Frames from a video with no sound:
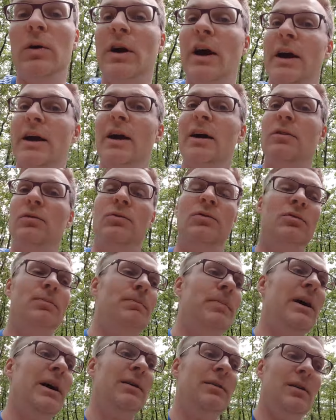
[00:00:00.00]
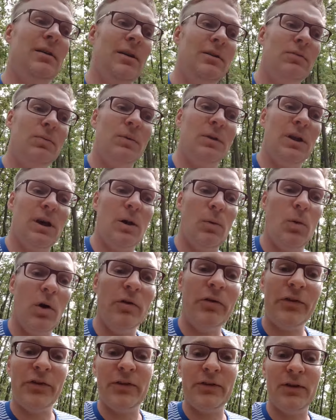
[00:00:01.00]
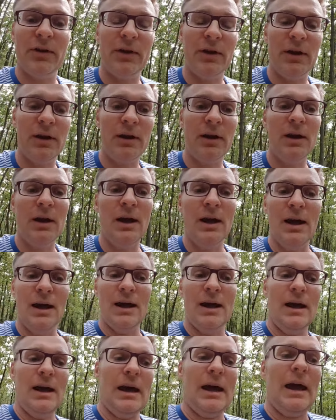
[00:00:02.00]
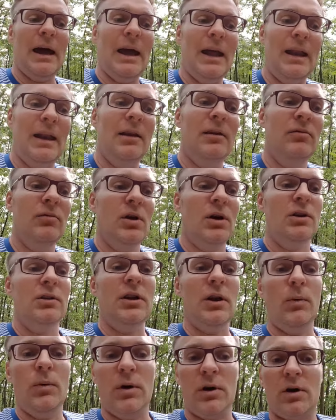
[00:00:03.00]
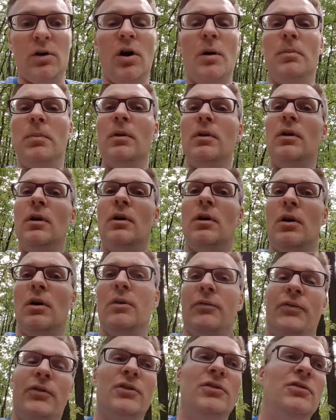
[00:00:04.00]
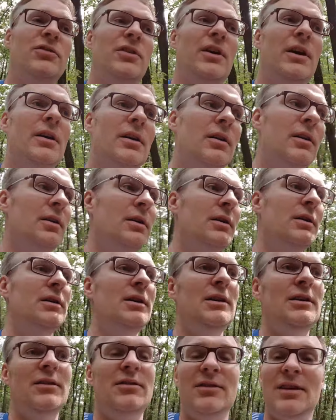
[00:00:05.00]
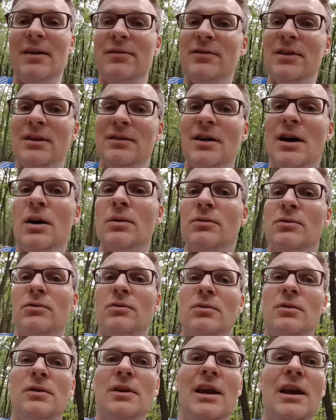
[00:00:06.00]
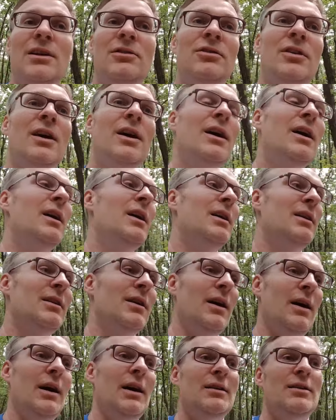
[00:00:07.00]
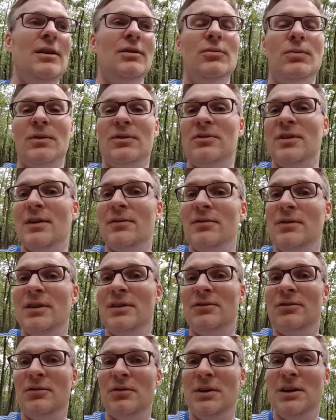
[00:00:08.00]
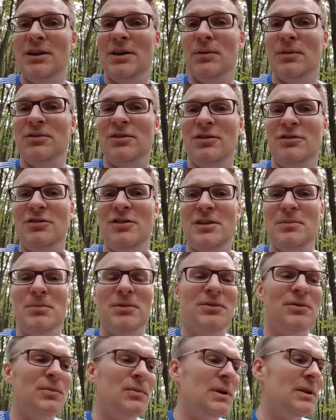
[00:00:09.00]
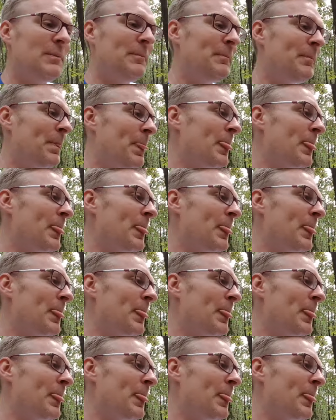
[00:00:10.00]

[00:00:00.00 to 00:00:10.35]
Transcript: Gallardo Spider. That's what I wanted. And there were a couple of, for sale in the 70,000 euro range. This was 73, that was the cheapest one.